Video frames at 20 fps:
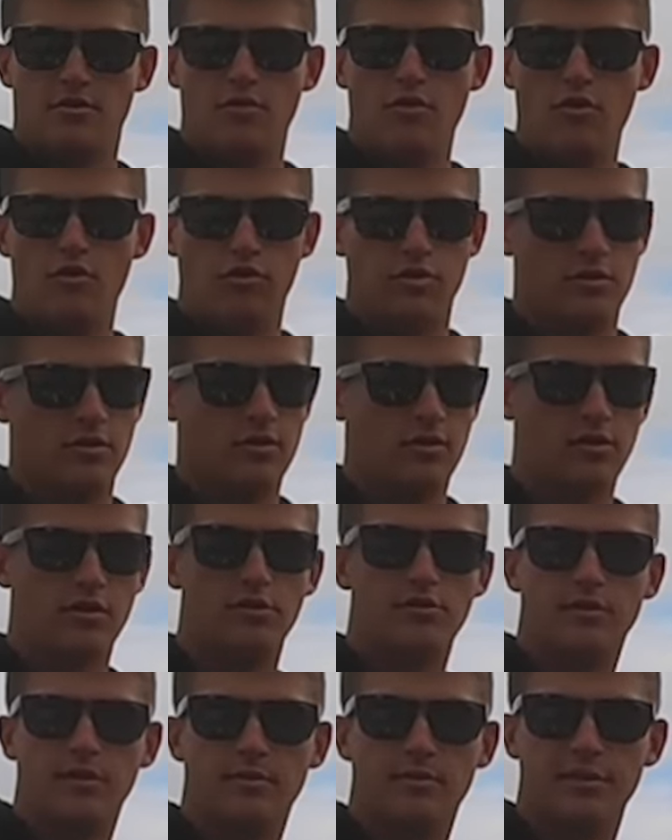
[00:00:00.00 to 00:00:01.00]
whoo,
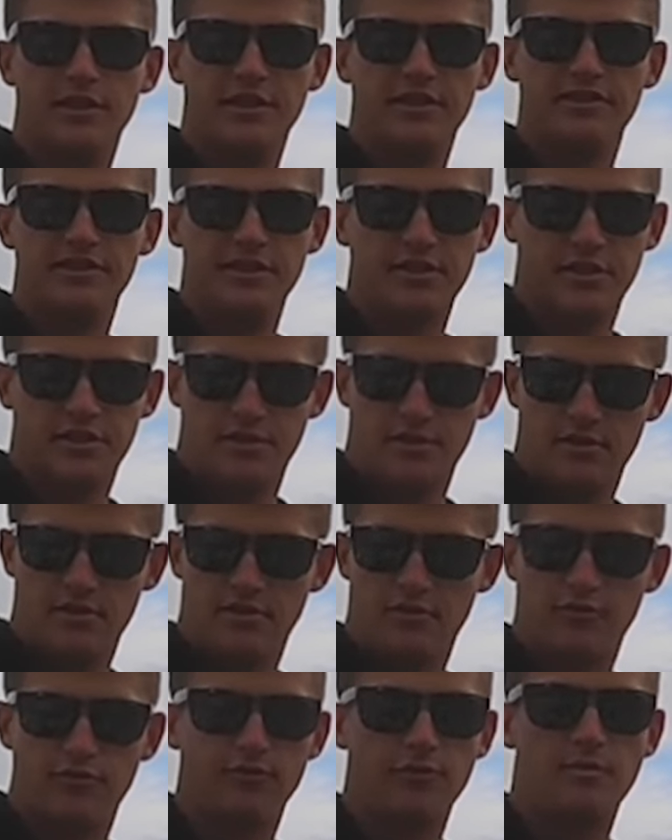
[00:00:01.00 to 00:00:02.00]
old double digit,
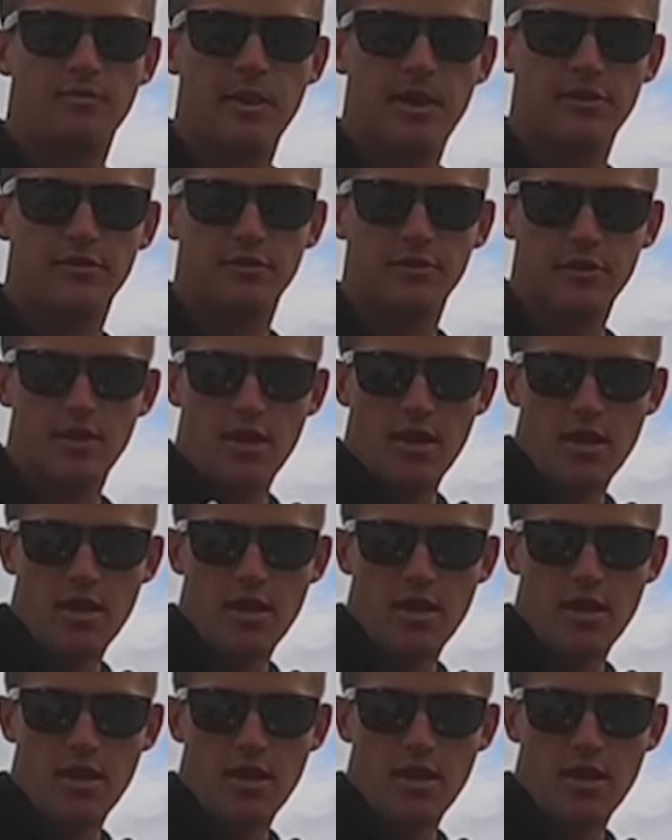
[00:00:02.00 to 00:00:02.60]
old three pounder.